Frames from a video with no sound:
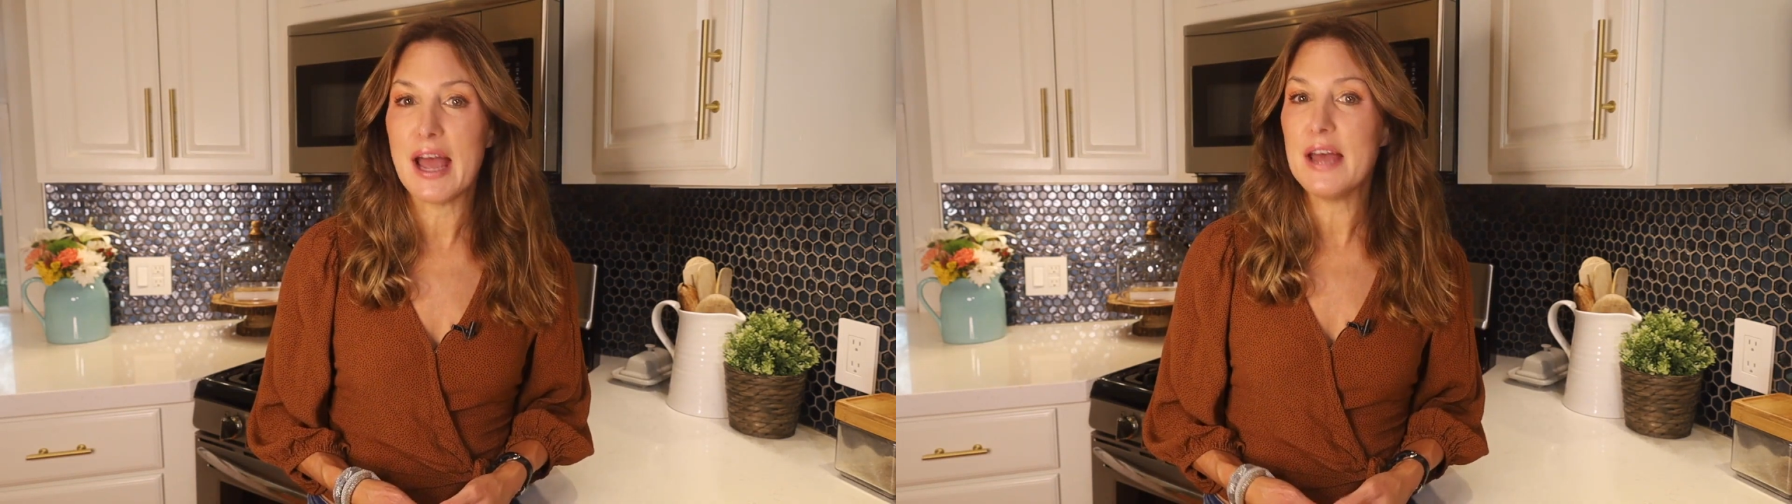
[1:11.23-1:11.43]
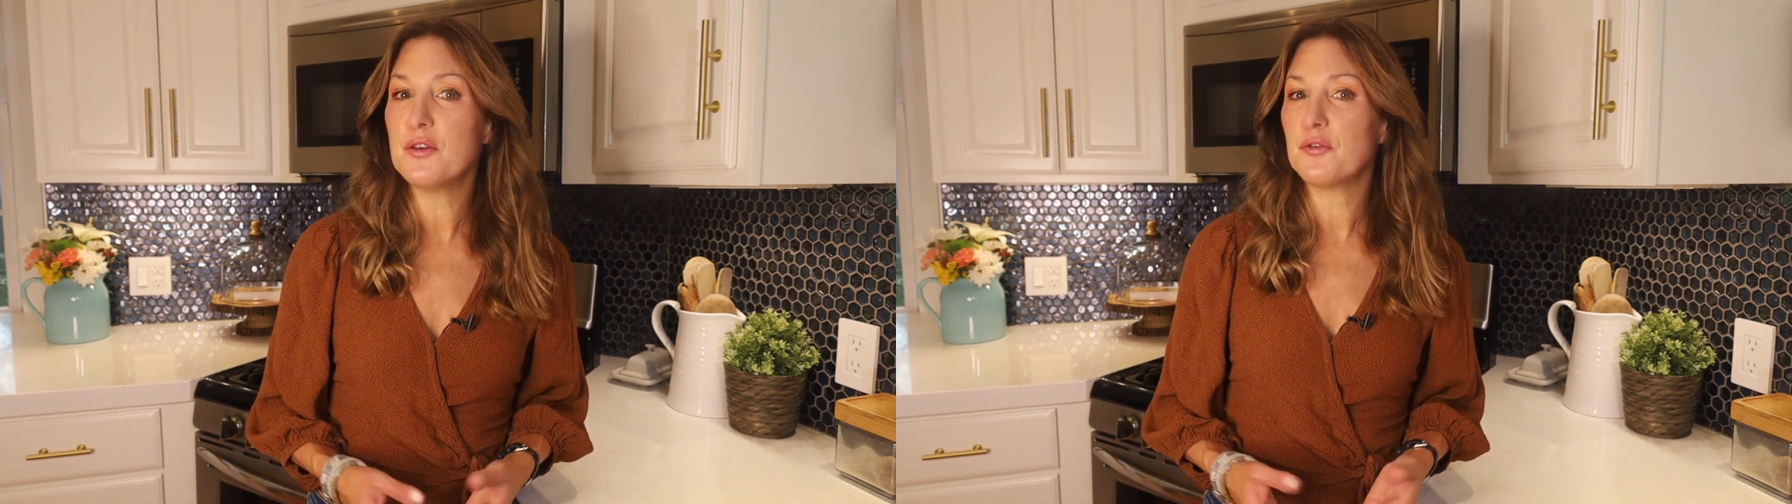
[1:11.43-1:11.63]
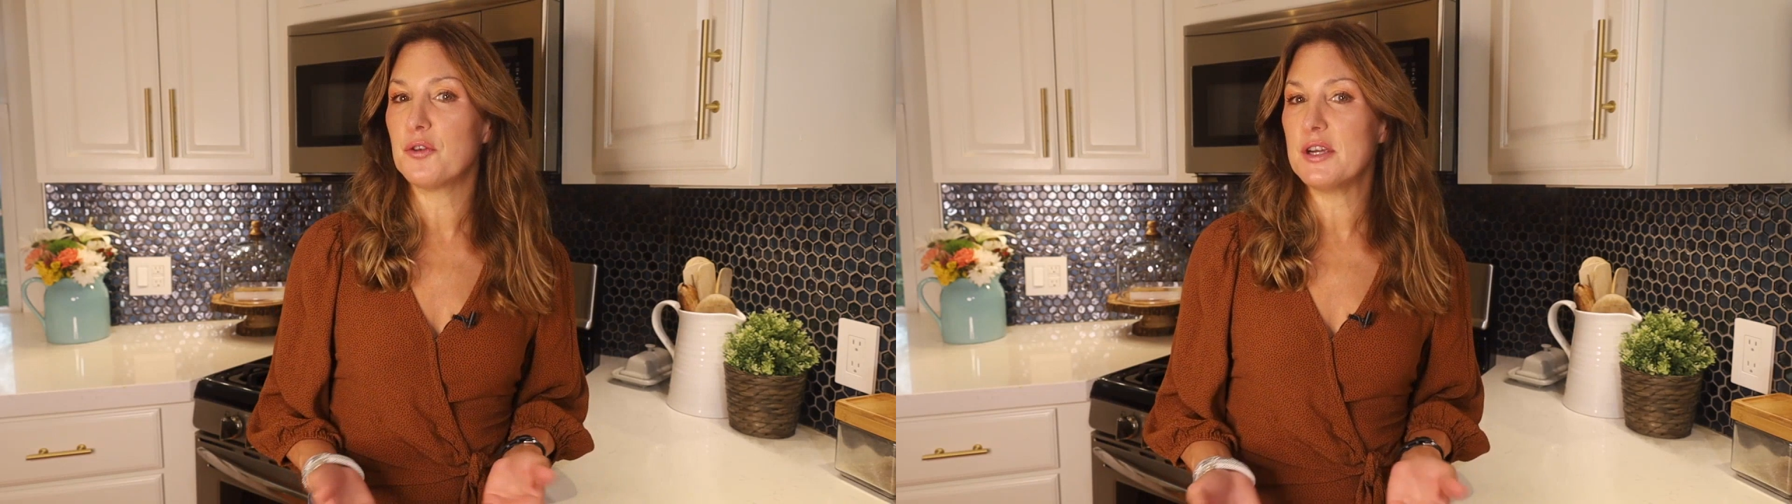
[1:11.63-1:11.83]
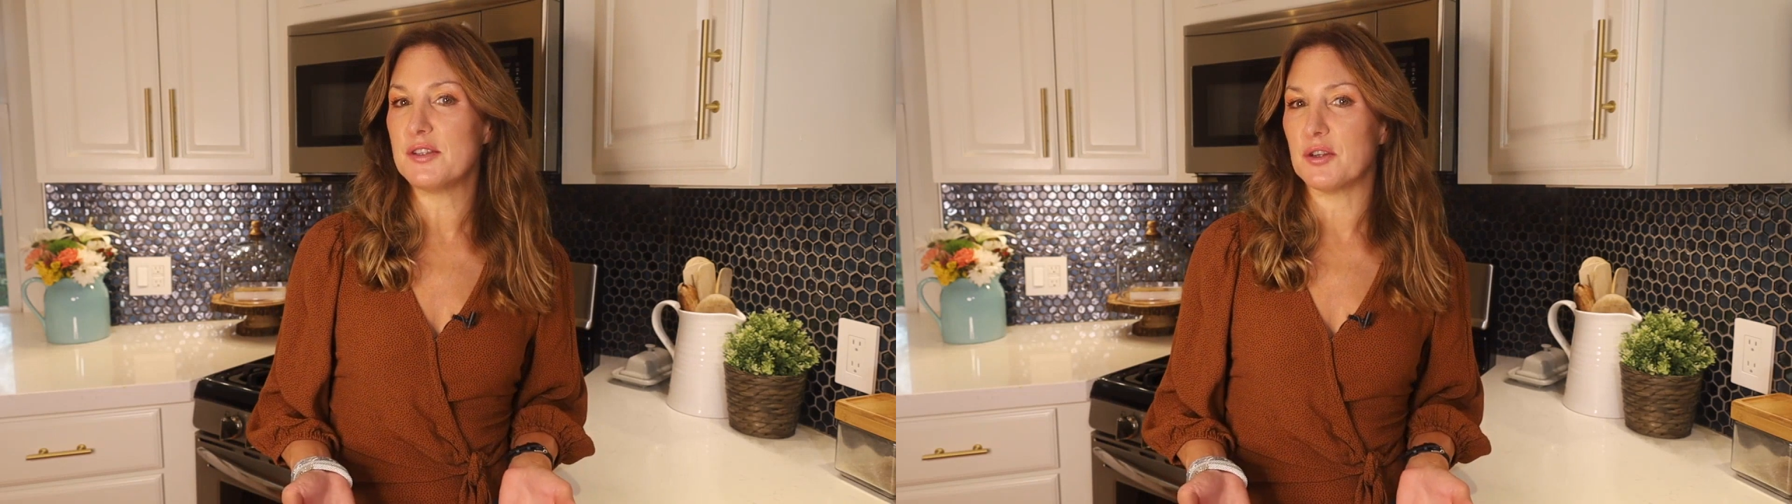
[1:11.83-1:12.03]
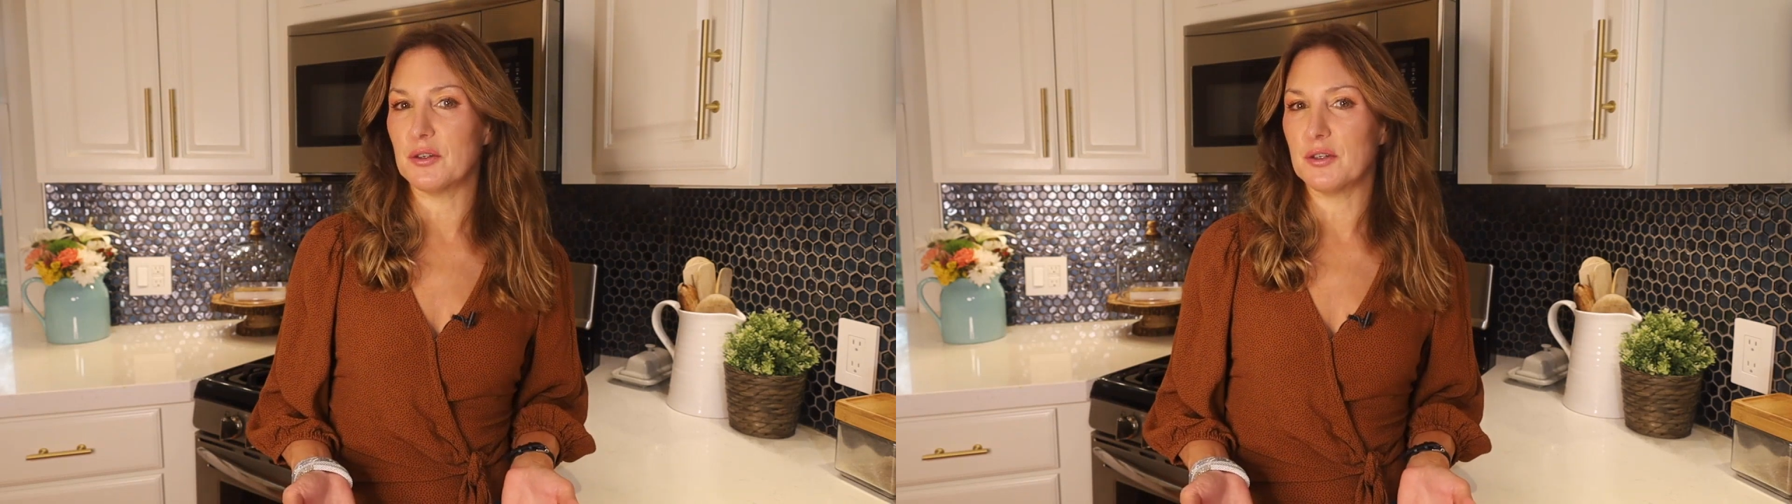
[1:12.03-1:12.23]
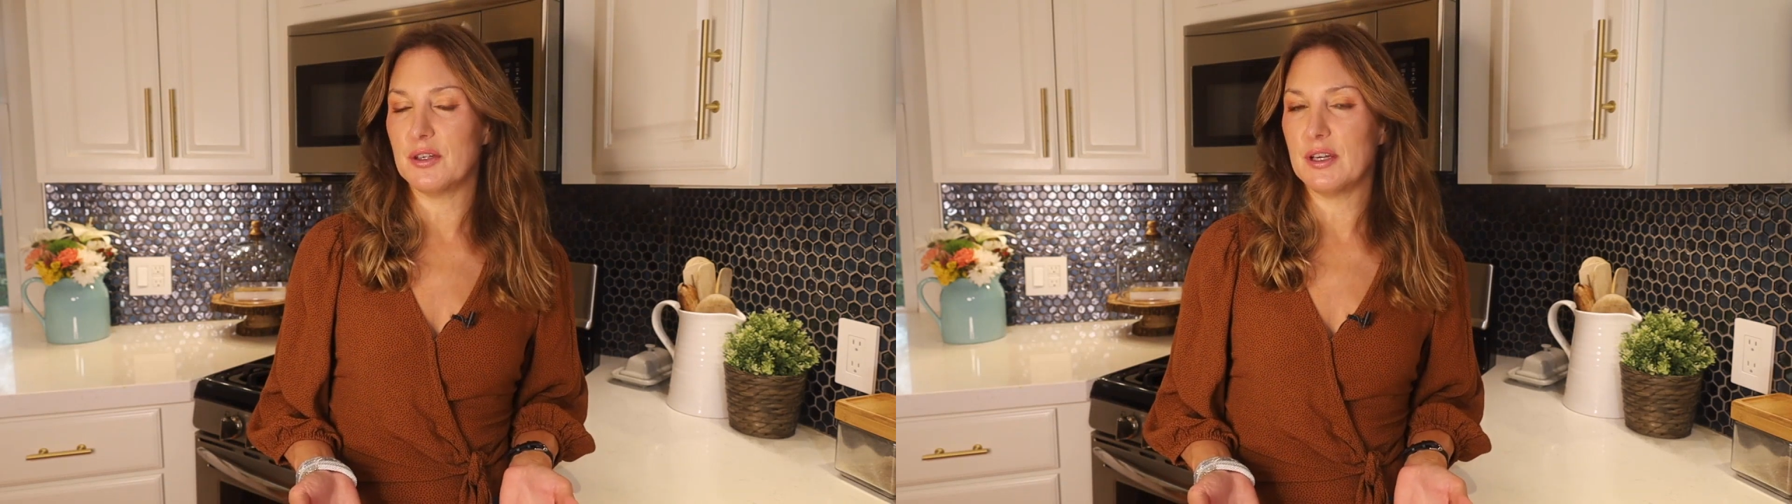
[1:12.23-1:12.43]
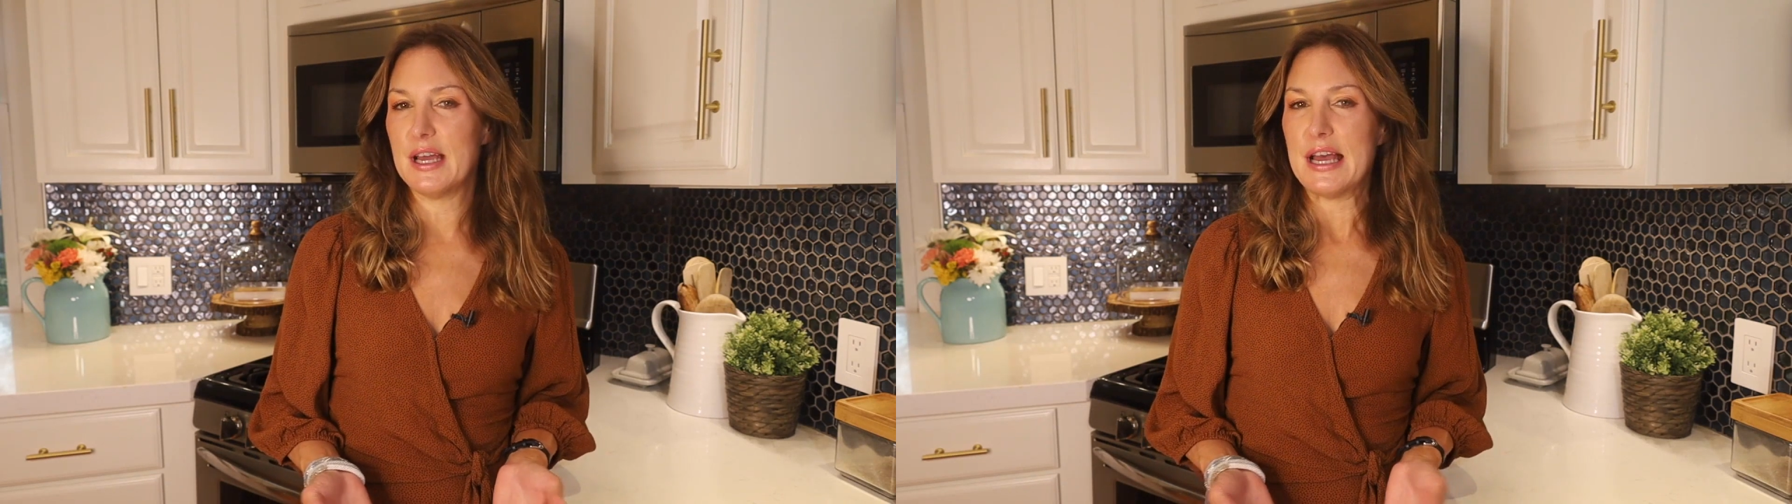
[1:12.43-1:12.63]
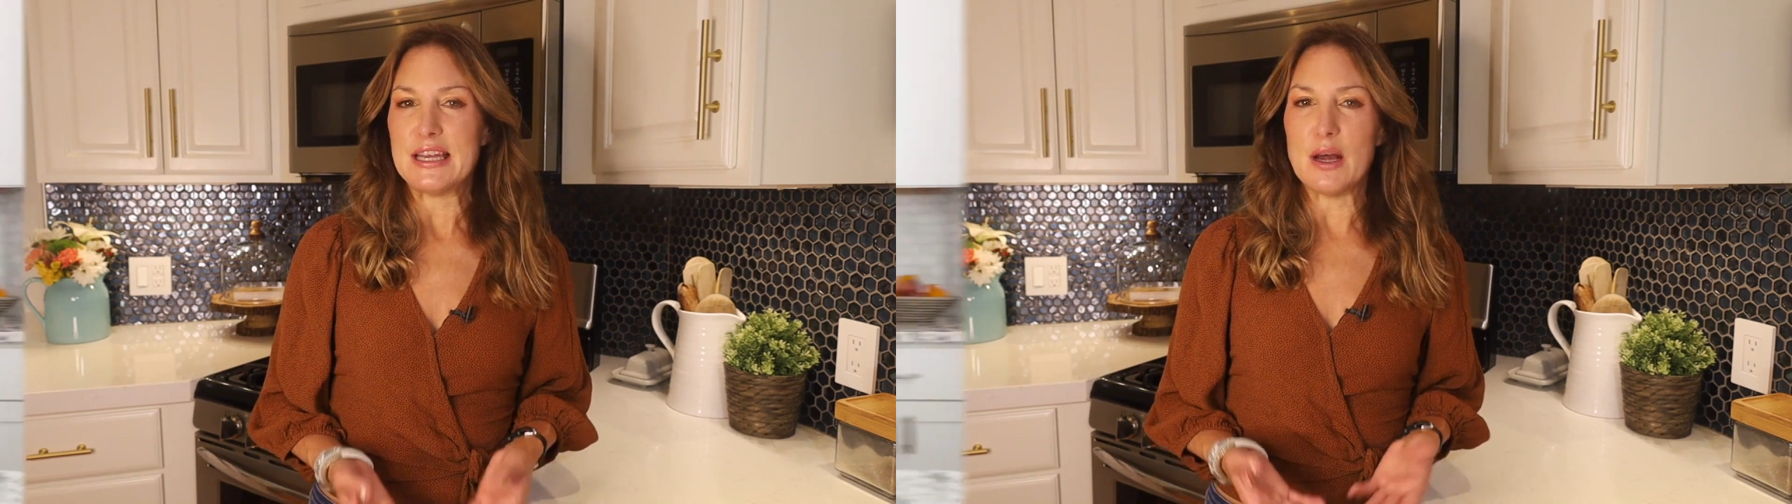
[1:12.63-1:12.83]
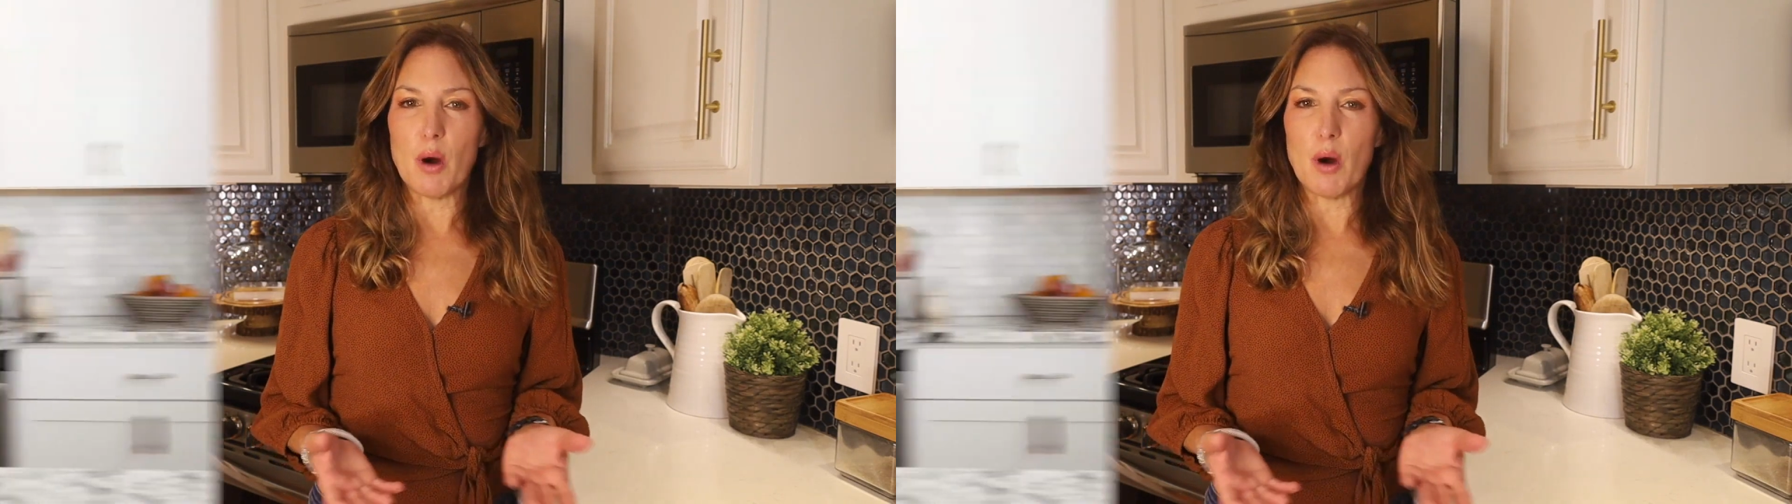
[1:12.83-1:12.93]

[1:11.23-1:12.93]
and the freezer. Now,